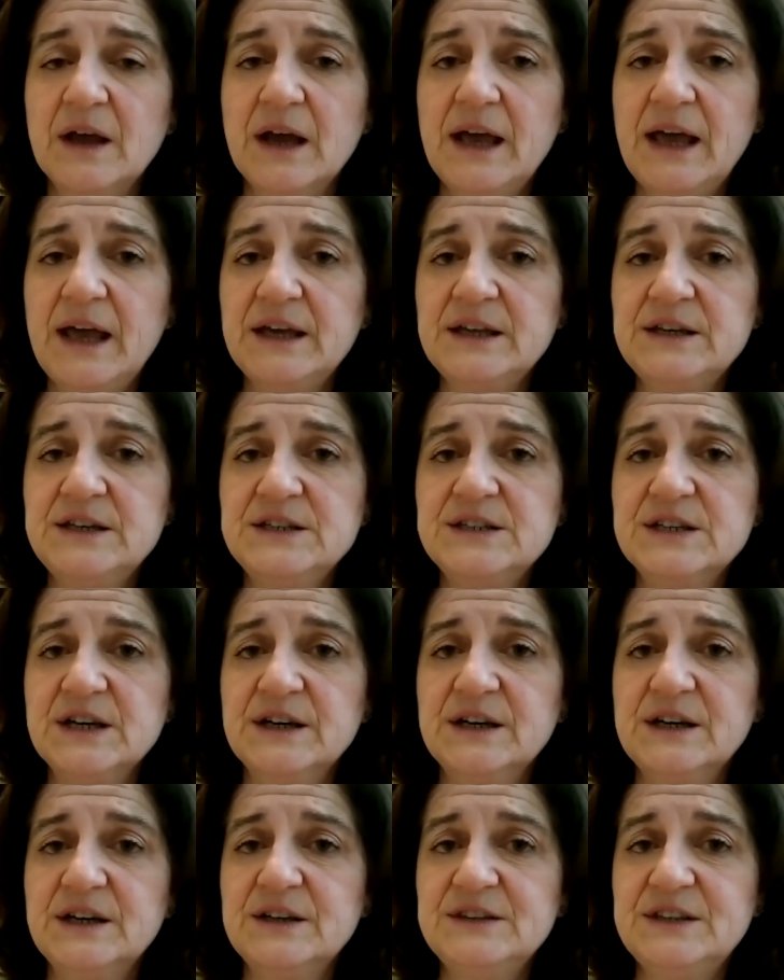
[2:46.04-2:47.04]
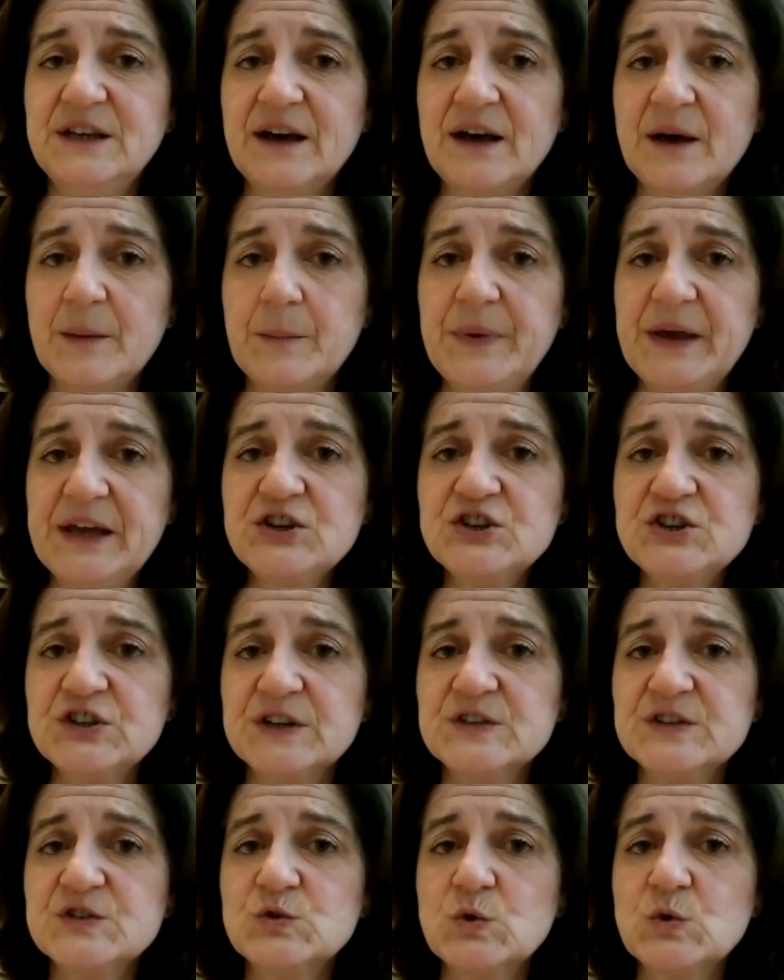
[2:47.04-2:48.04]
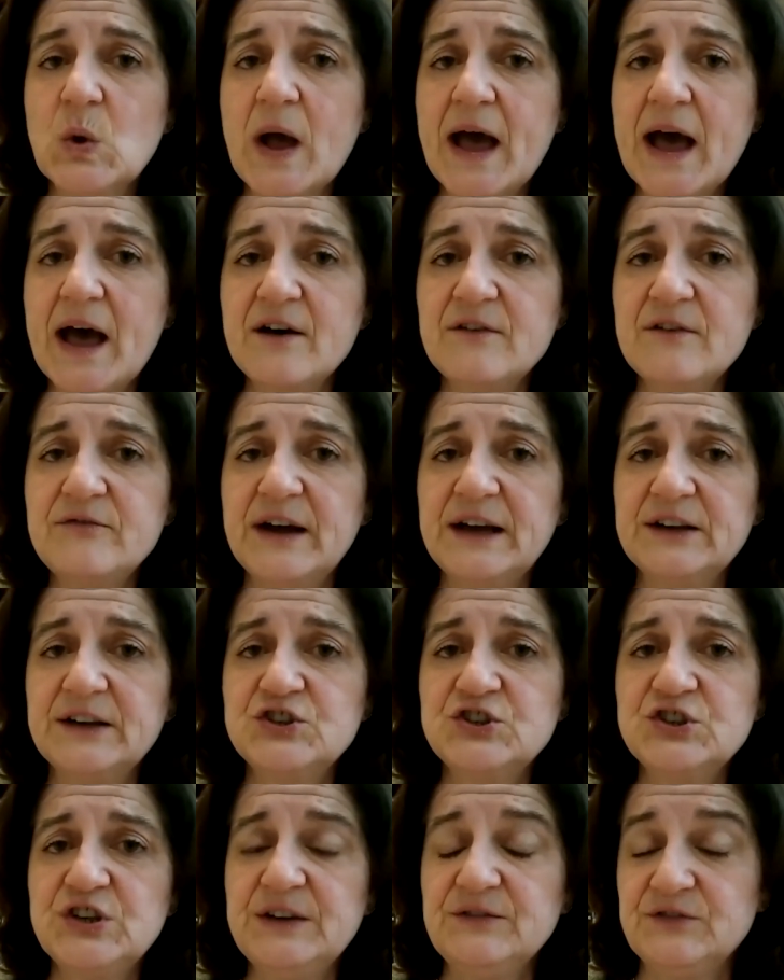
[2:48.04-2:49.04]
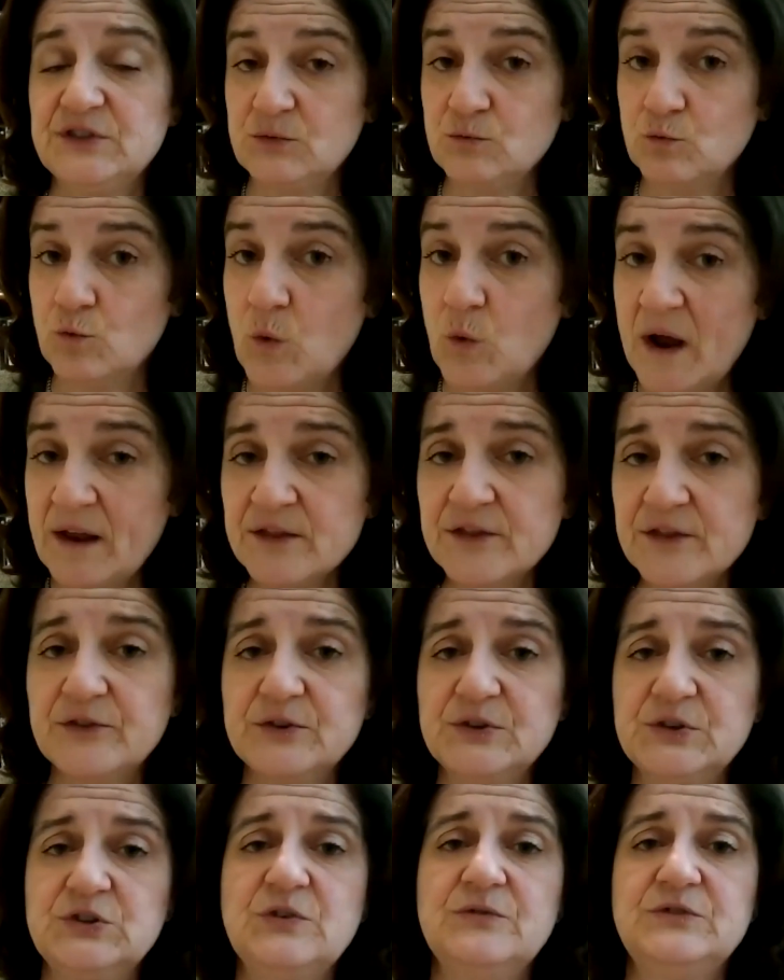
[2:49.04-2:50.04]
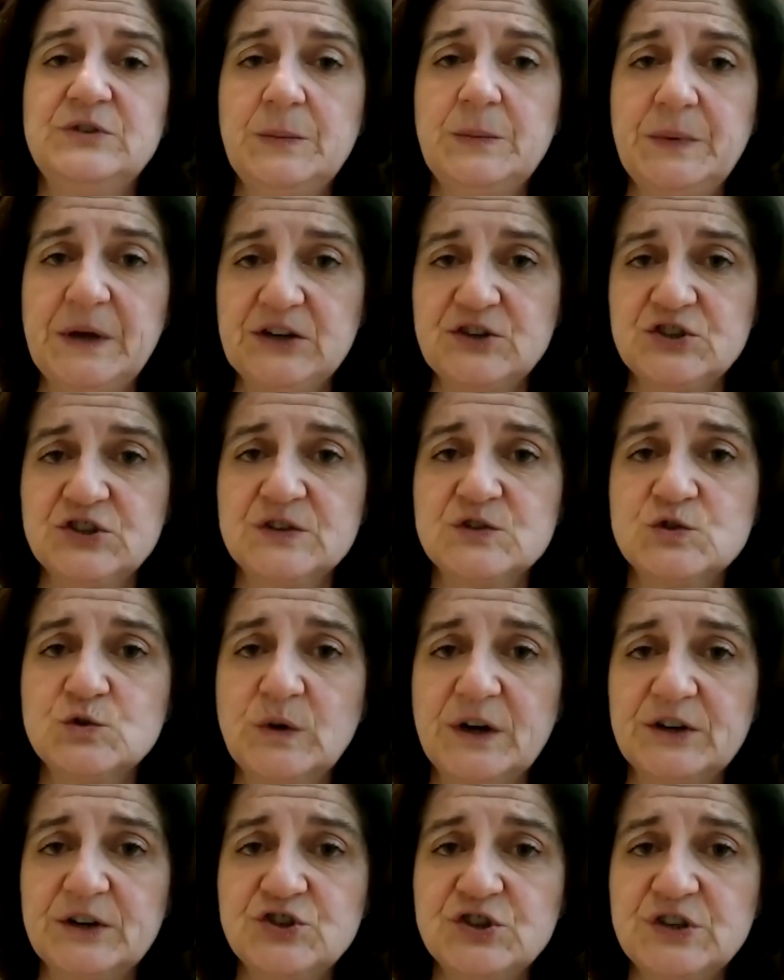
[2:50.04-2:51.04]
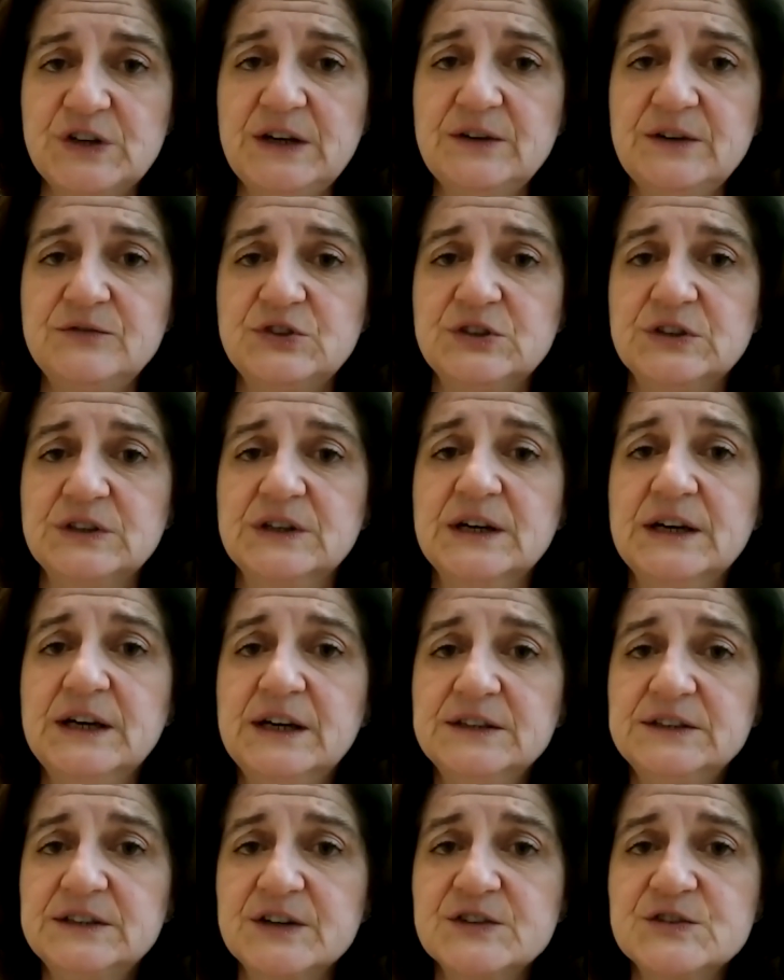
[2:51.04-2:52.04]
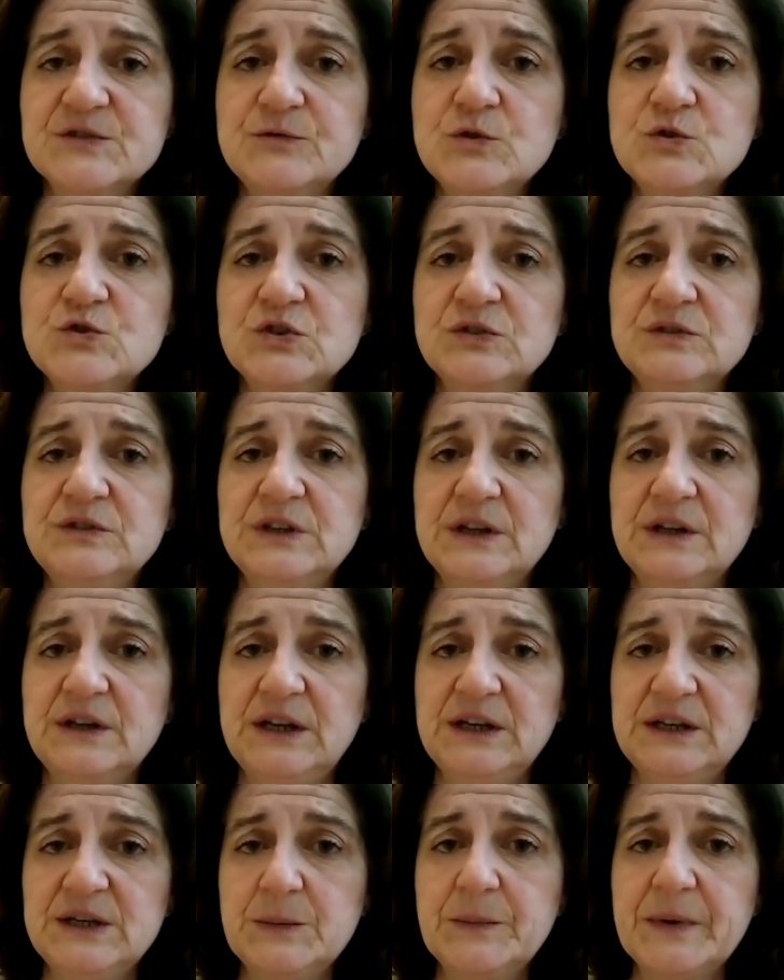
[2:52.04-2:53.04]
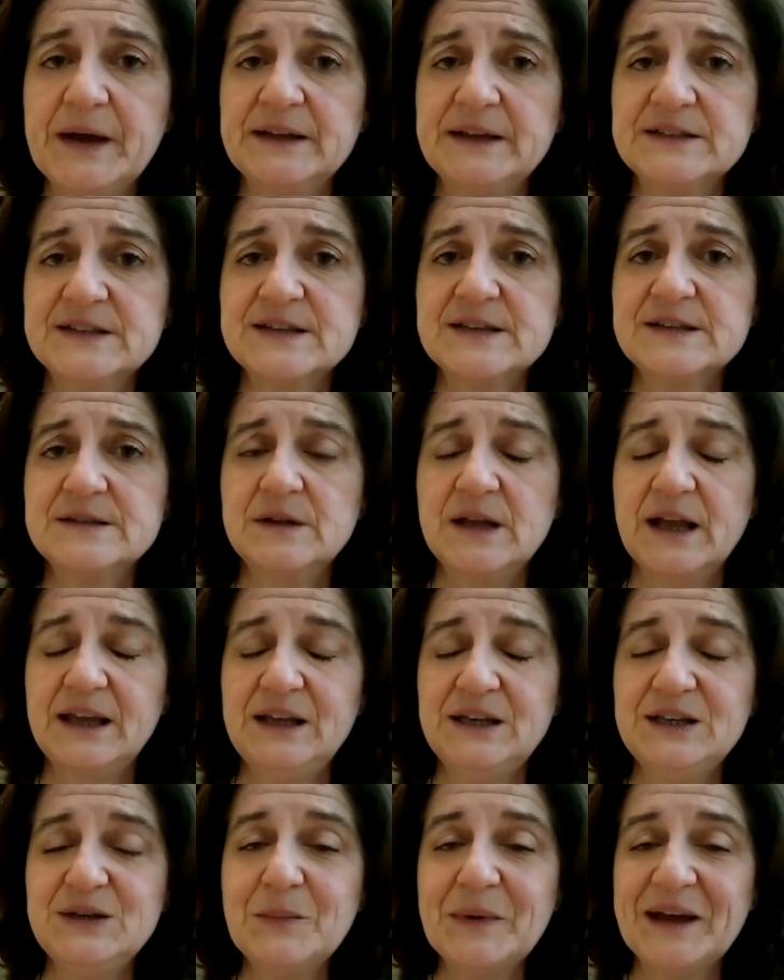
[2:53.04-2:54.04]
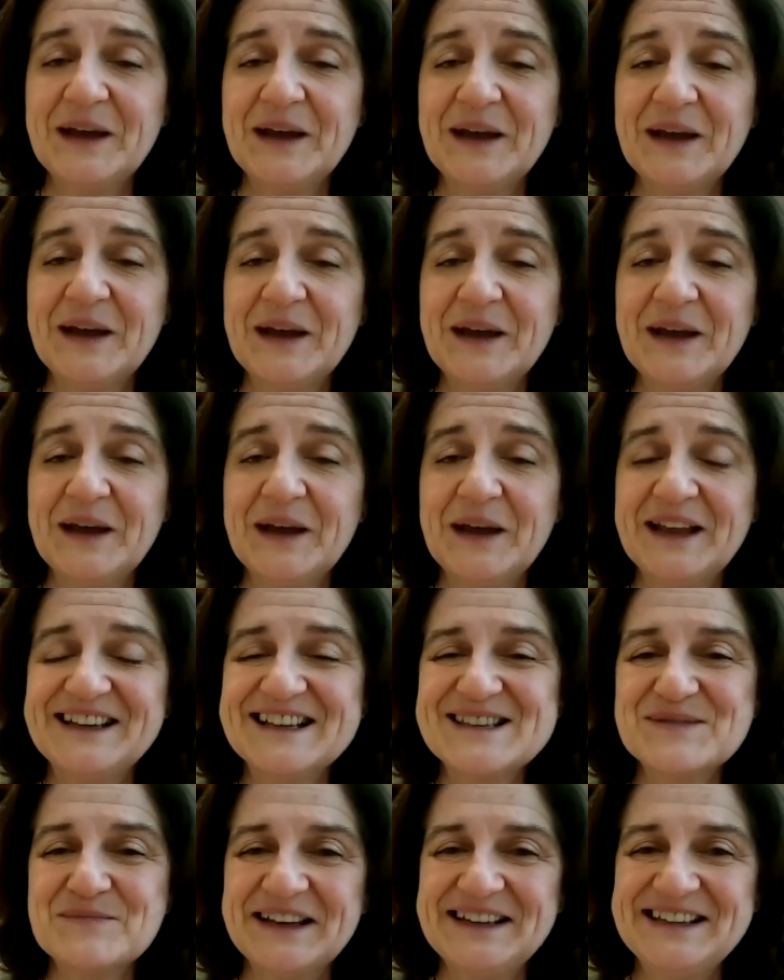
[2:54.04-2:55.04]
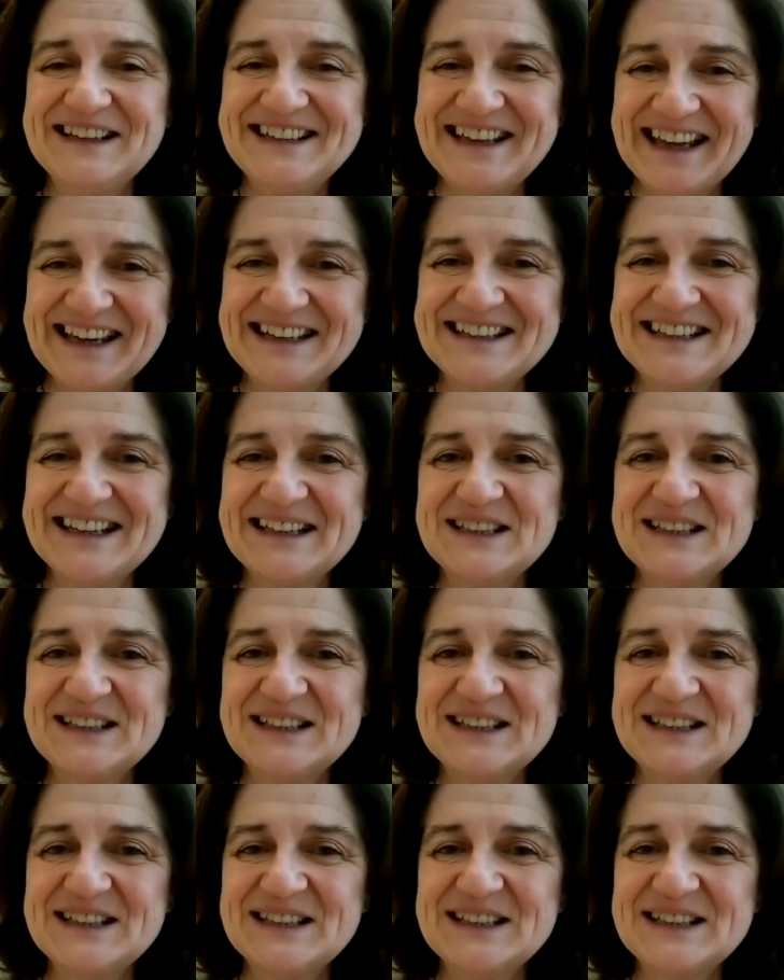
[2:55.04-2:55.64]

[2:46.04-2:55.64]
and uh, there are patients who have achieved one third of the patients who achieved uh, transfusion independence, independence maintained it